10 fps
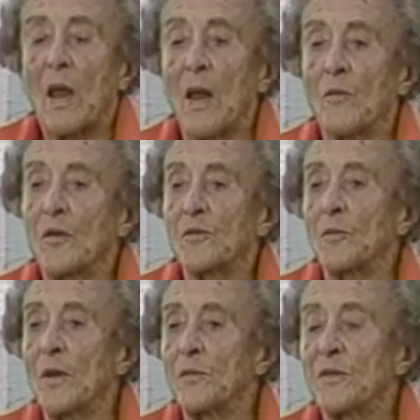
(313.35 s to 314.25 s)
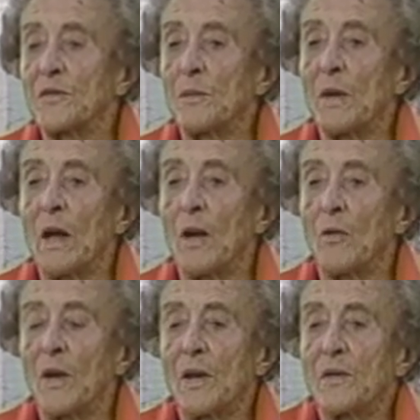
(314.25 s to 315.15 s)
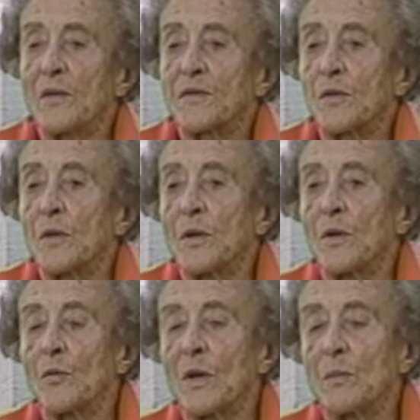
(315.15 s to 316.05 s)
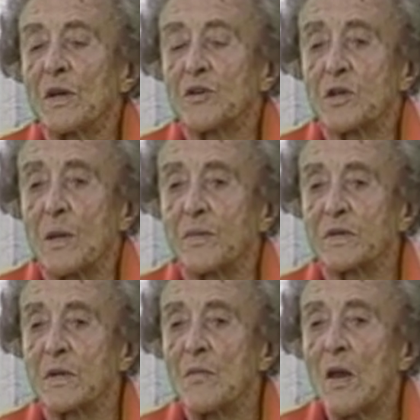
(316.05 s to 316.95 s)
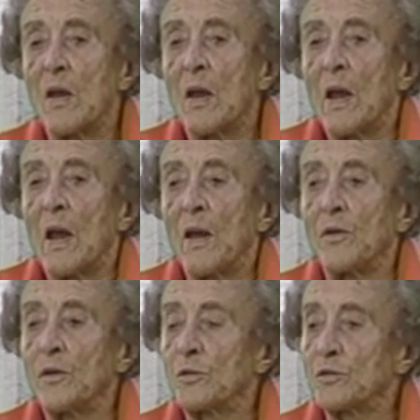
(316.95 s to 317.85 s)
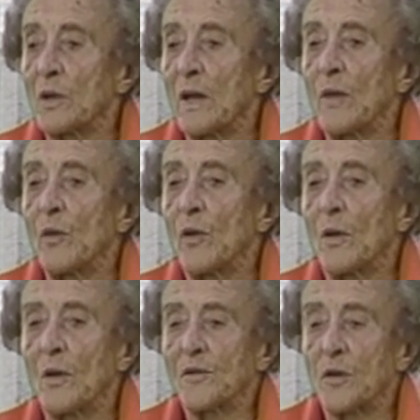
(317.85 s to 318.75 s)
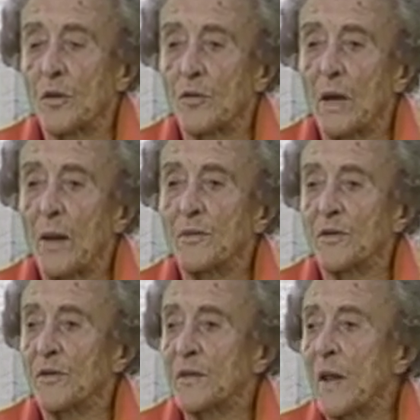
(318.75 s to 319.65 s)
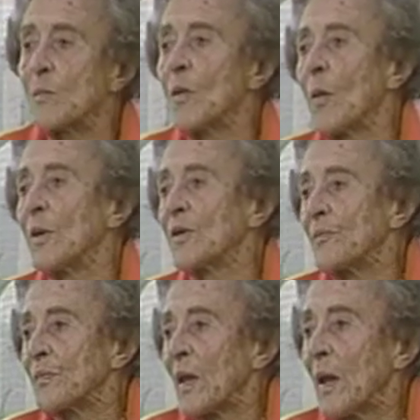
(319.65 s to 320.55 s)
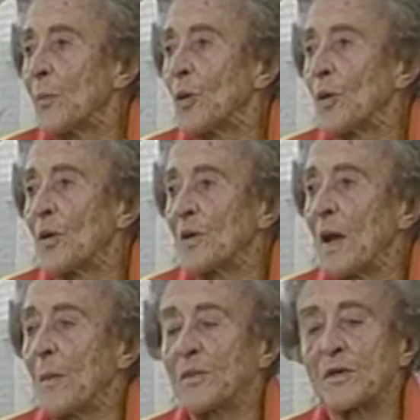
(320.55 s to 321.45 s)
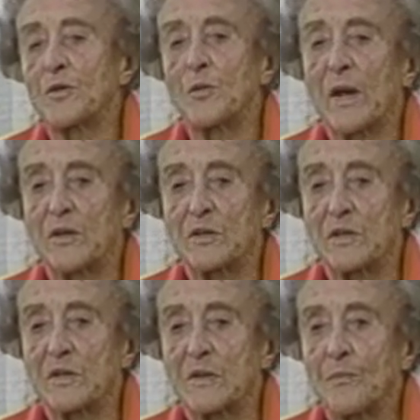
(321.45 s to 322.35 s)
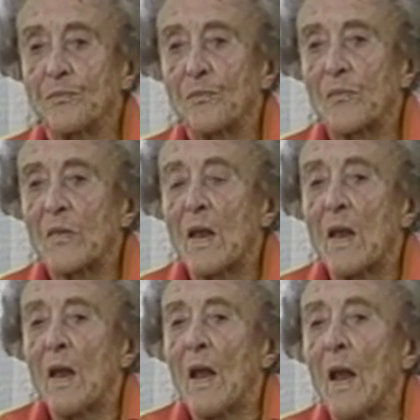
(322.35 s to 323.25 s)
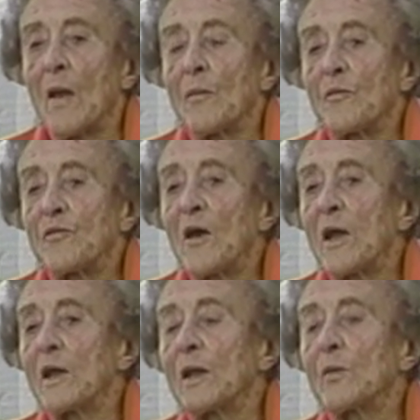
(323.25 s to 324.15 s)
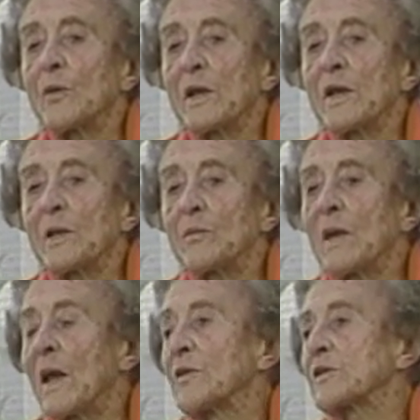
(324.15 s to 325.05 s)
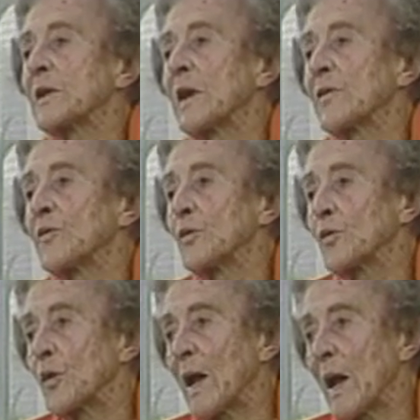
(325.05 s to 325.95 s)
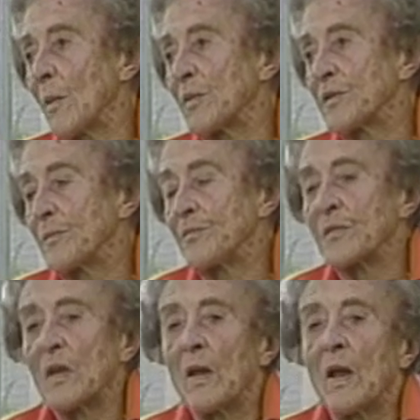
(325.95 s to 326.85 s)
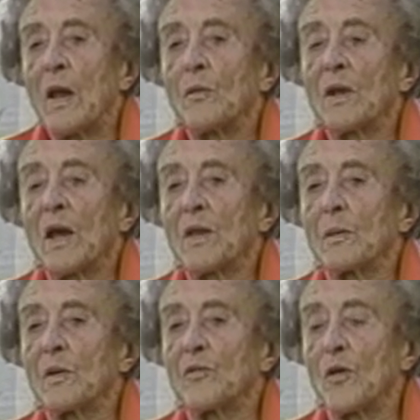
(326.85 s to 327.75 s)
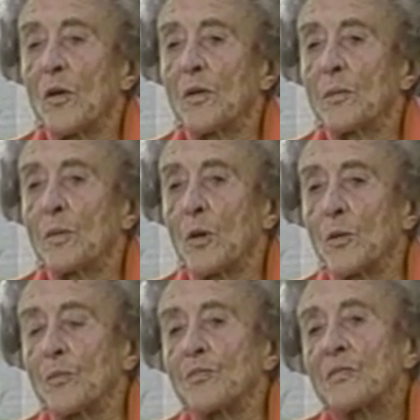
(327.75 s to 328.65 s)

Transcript: And of course one was in the bow, one in the stern, and one midships. And usually we all saw crabs at the same moment and poled in opposite directions. And finally we did manage to get a few crabs, and we had them on the floor of the boat,